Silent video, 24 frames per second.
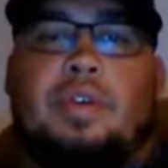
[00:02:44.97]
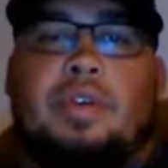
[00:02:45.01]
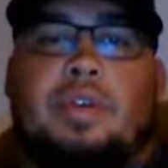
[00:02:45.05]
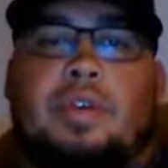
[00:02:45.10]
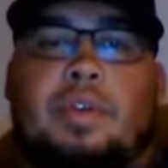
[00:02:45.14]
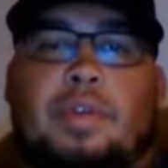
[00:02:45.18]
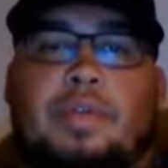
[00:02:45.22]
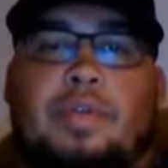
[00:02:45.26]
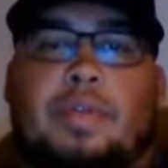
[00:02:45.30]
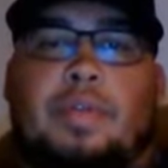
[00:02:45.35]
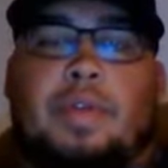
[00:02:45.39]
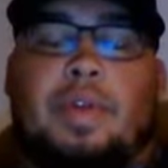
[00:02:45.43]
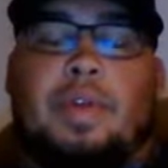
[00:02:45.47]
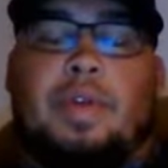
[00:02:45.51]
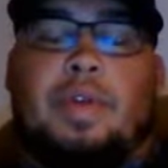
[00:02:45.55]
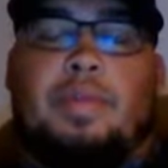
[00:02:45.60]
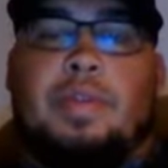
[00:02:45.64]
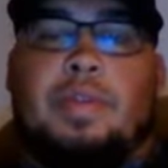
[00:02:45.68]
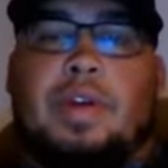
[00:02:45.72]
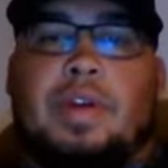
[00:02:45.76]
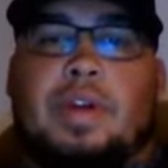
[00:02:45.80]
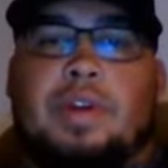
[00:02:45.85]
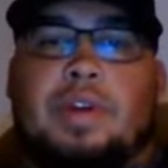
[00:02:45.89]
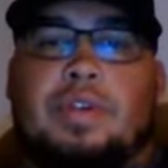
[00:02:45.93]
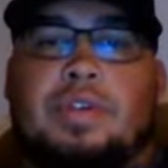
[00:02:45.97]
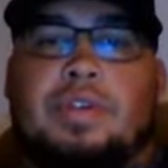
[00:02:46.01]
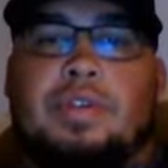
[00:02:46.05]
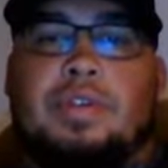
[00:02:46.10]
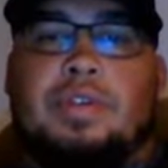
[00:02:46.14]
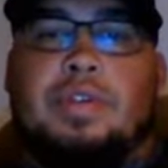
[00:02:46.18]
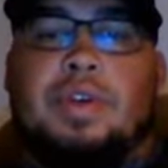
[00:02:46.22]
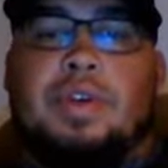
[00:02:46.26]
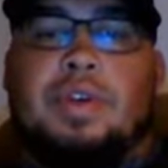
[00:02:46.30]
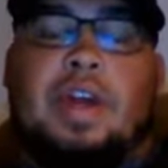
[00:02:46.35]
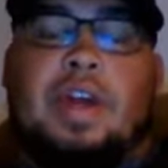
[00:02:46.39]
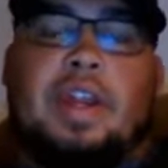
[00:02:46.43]
in order for them to
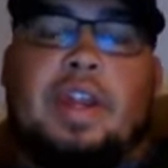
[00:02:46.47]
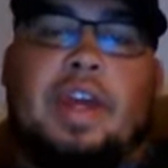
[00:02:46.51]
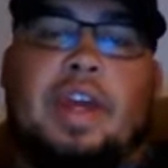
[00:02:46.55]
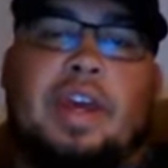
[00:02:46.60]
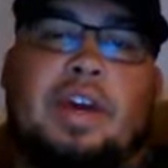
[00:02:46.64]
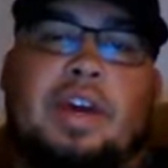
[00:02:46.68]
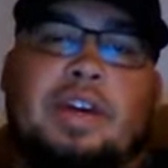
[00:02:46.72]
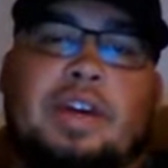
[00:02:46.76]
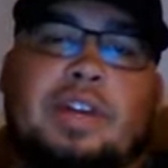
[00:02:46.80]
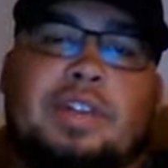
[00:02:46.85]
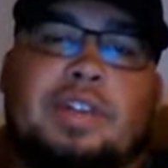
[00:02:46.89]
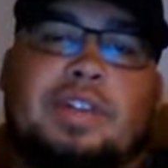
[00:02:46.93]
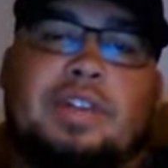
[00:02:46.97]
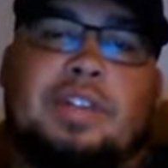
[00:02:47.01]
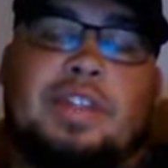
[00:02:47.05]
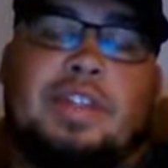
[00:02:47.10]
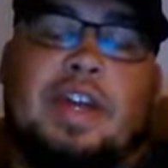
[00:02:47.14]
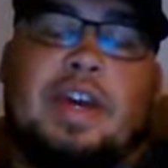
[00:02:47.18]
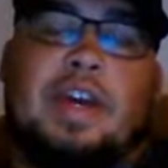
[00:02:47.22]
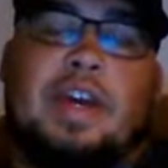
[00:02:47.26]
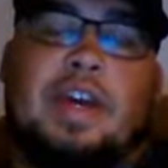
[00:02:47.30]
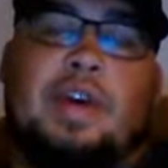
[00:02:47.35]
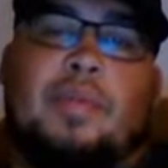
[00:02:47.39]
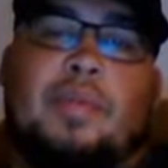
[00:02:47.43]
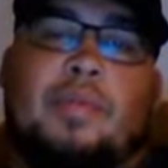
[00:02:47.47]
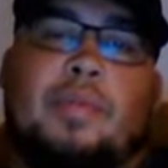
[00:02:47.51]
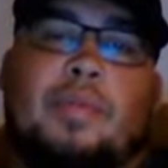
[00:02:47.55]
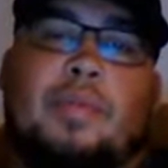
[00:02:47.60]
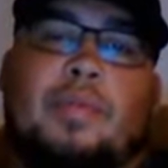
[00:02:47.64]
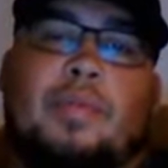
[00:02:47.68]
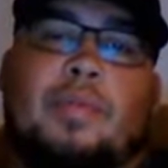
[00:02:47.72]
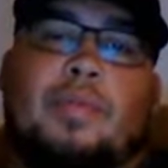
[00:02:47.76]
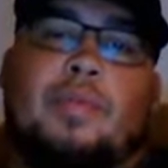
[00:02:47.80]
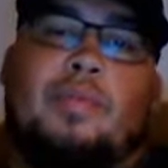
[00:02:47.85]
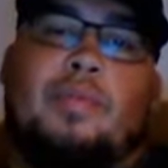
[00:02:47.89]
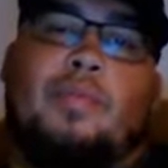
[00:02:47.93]
ensure that they
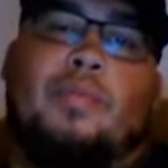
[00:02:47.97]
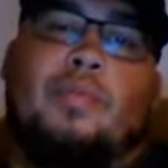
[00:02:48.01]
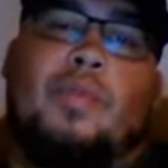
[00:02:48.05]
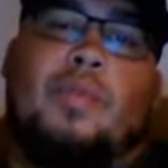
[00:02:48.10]
understand